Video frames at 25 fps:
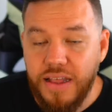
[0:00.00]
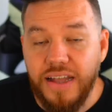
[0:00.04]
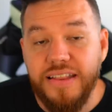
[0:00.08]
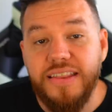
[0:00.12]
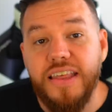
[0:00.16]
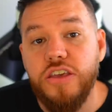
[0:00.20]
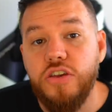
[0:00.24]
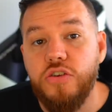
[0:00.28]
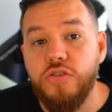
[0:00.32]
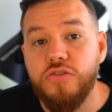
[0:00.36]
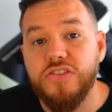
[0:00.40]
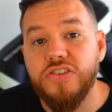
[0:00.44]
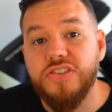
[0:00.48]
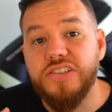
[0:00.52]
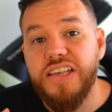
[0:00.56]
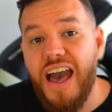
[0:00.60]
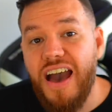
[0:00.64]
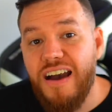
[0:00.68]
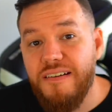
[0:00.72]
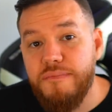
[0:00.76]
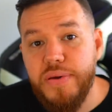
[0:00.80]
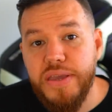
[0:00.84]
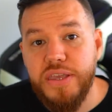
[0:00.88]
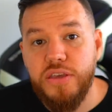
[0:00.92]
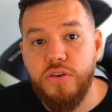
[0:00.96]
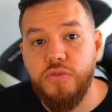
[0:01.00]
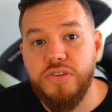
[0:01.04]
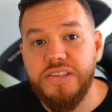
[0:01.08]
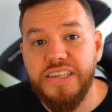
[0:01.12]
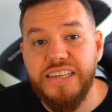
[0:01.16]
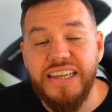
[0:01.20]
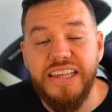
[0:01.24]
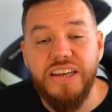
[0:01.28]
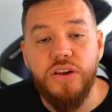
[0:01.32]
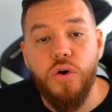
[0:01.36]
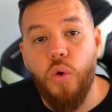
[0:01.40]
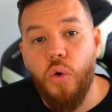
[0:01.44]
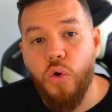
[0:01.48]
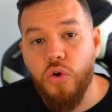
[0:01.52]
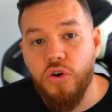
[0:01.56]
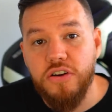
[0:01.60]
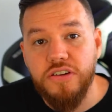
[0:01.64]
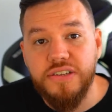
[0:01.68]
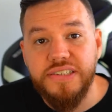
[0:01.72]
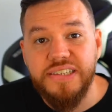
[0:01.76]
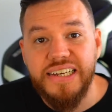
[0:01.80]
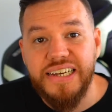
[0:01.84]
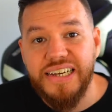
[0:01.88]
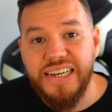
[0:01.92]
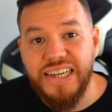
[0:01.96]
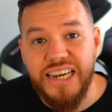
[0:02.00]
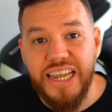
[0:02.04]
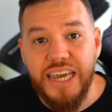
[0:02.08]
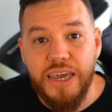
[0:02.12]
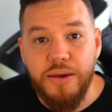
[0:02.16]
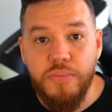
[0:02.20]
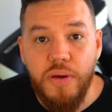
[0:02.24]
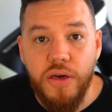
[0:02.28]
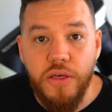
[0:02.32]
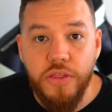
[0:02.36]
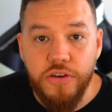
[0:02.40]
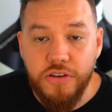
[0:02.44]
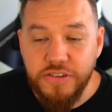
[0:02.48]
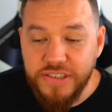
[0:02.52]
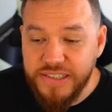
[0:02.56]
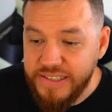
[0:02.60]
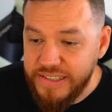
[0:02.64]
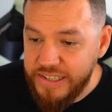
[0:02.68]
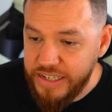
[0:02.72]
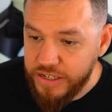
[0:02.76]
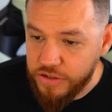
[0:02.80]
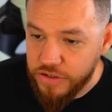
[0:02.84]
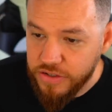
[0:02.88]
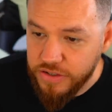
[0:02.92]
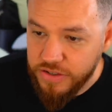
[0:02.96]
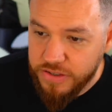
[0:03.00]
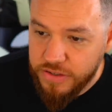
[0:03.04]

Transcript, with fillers: the users have been using in order to claim their sneakers.